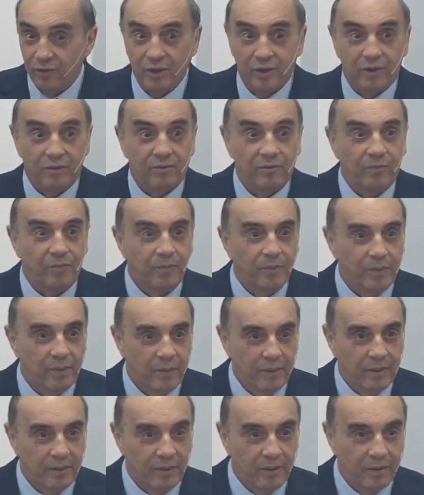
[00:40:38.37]
But
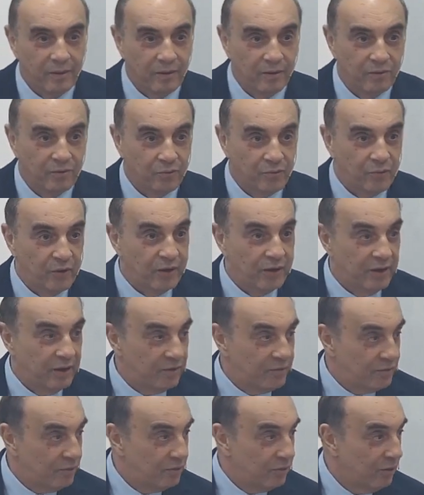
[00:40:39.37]
the situation with him was
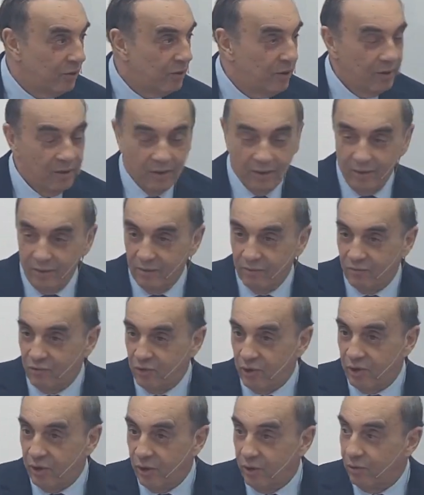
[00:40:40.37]
not easy. It was
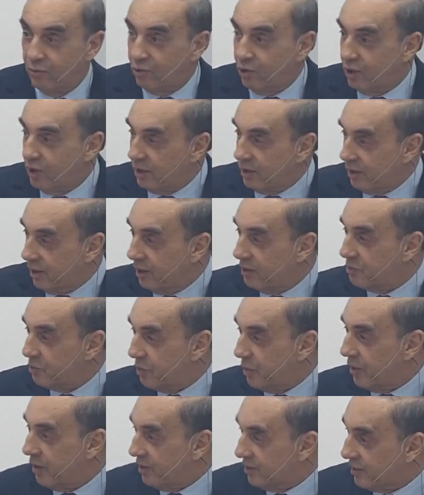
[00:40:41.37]
different.
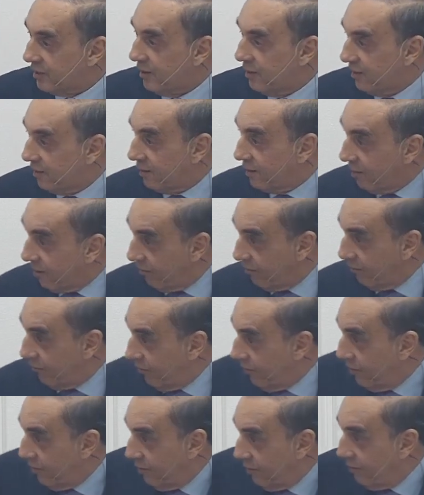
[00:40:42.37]
I didn't want to have
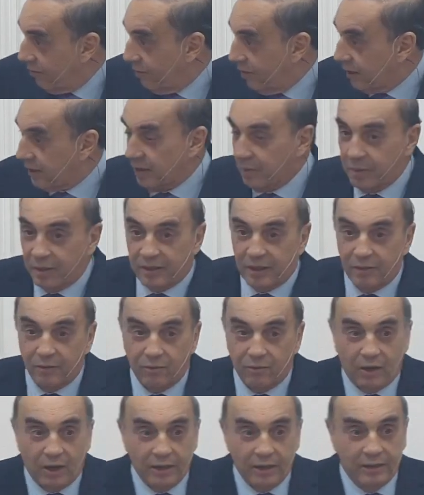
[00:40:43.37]
the experience that he had,
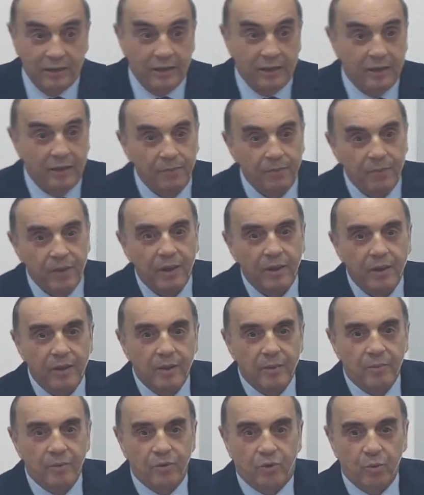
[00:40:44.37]

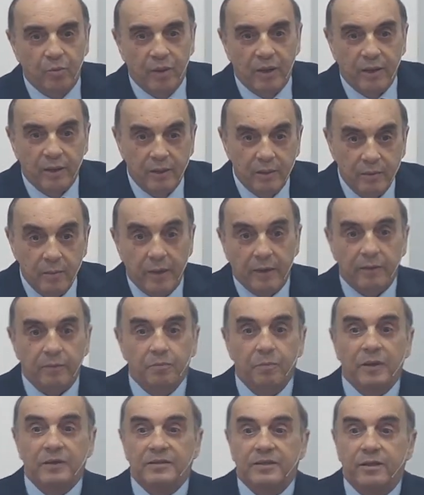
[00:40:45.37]
and
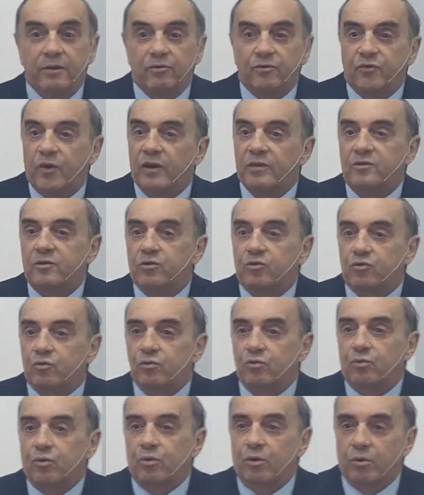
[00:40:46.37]
or to be on his
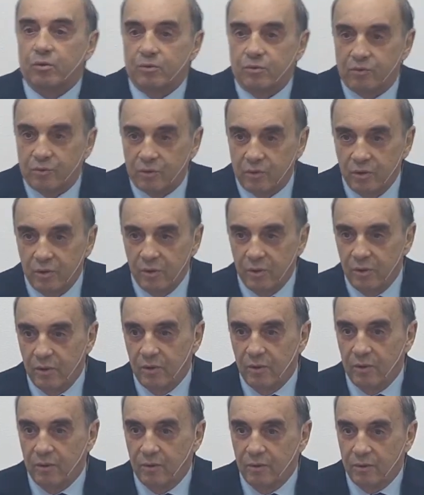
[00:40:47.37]
place. But
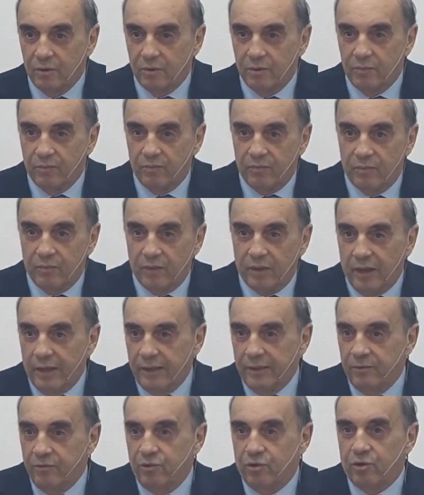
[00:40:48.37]
the Lord does
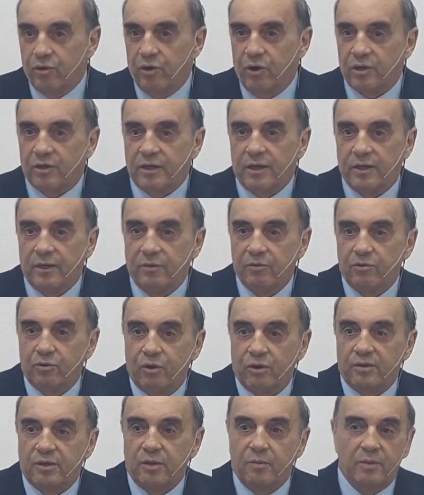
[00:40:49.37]
the same with all of
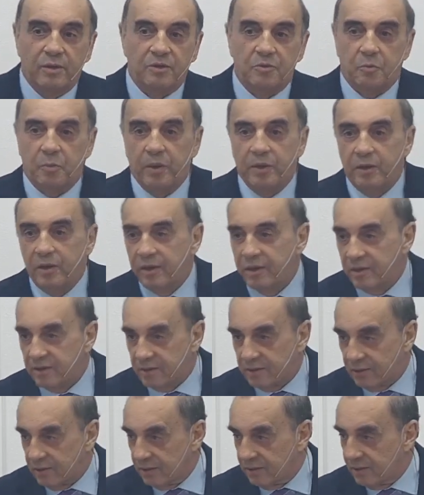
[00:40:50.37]
us. Each one of
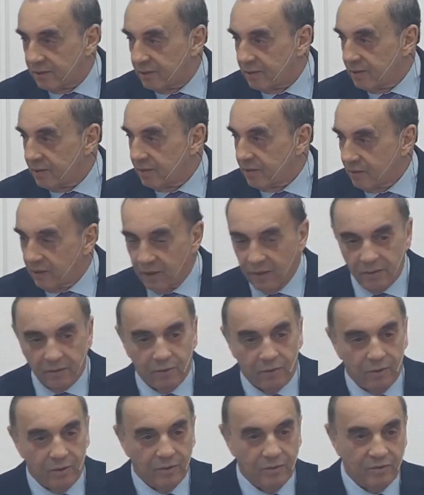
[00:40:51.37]
us has a different
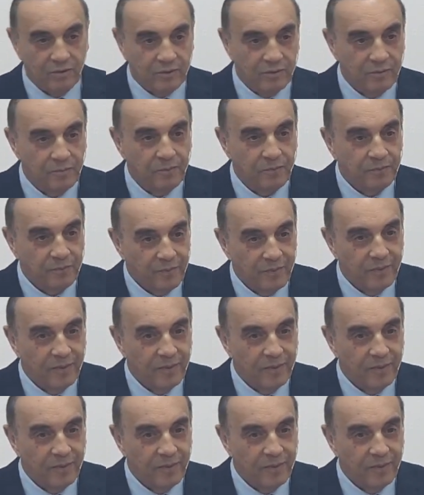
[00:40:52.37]
experience.